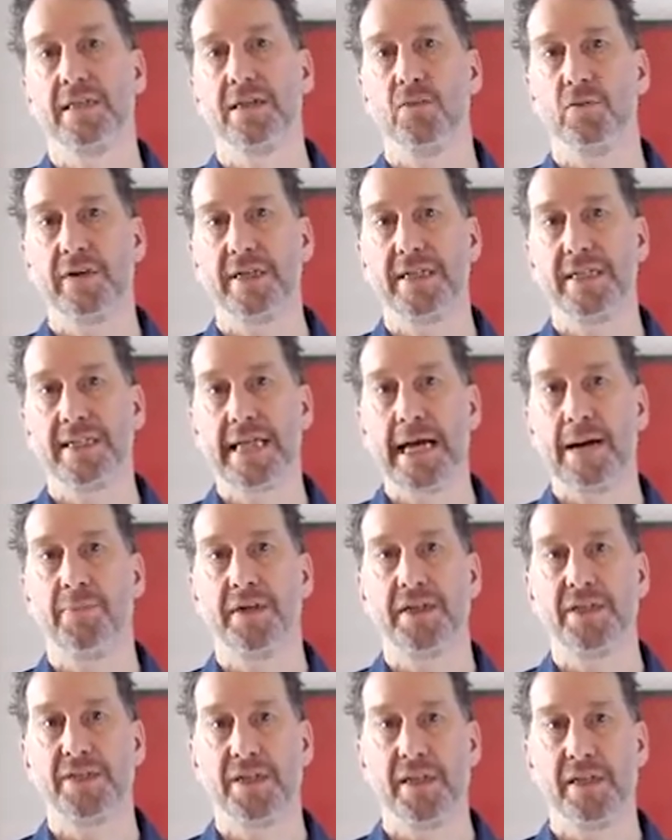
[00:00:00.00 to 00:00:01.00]
that were
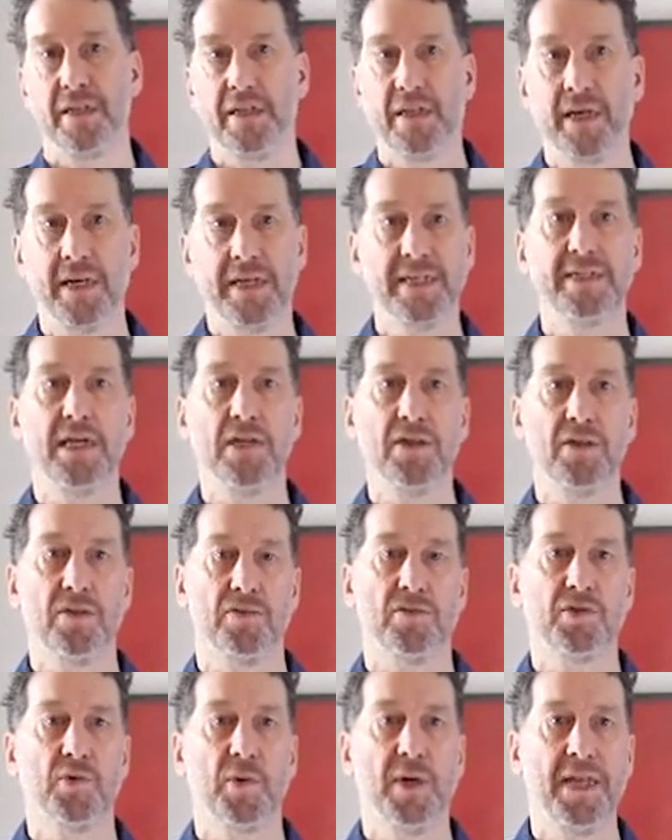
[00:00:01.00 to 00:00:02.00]
established in the 19th
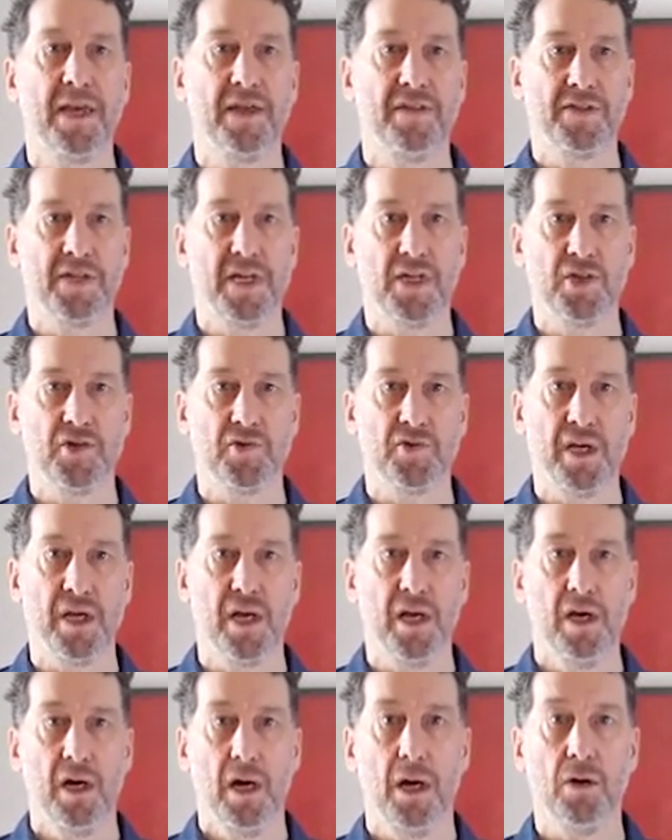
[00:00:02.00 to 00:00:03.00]
or 20th century
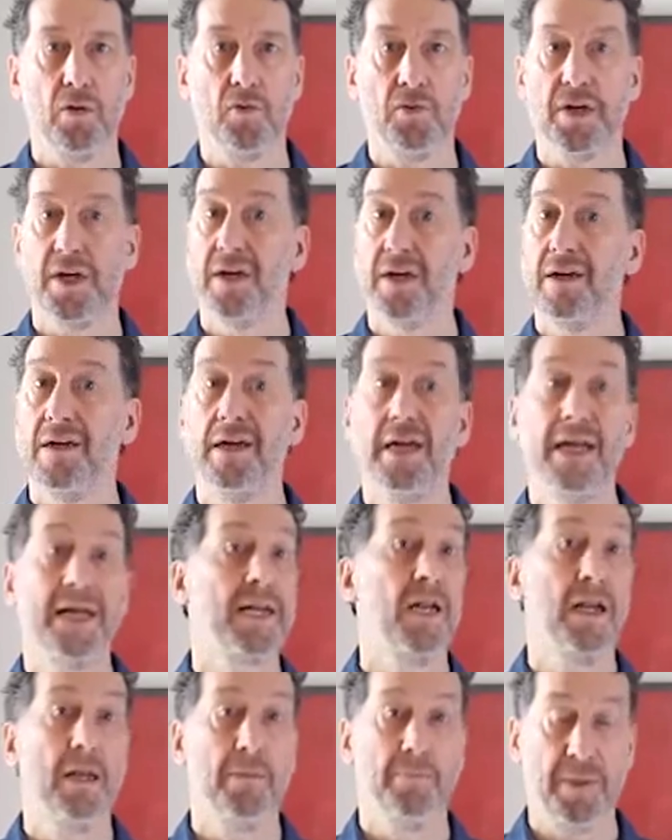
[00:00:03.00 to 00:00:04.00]
hold
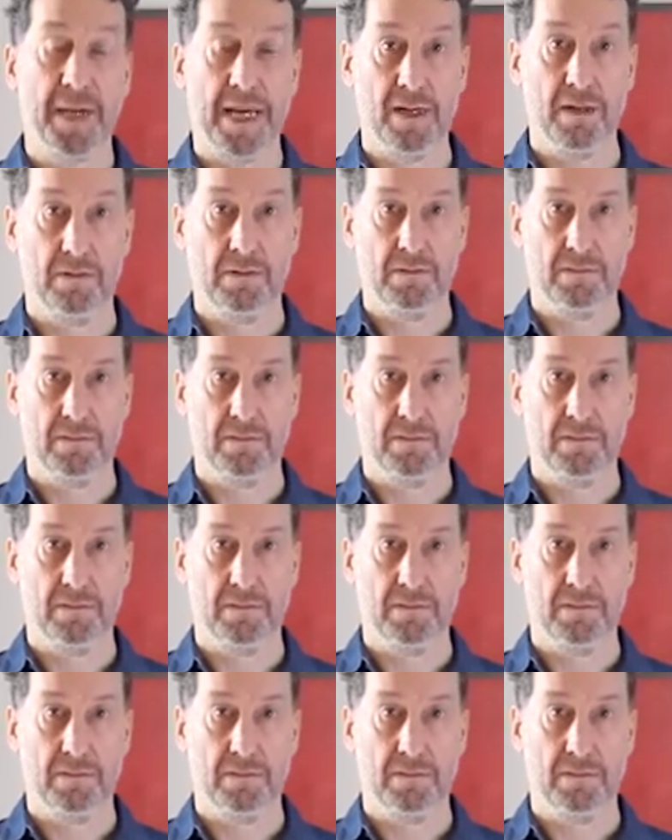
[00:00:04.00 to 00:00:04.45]
little appeal.